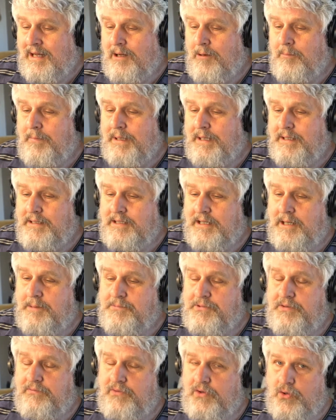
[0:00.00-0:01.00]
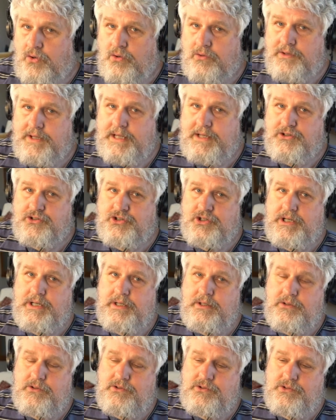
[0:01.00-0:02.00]
How many times have you heard that
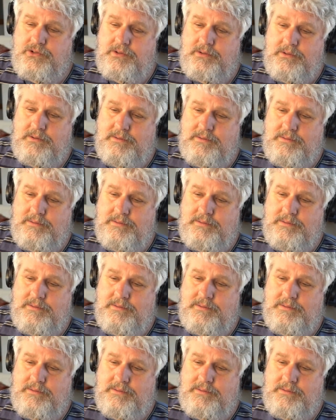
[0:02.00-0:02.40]
change?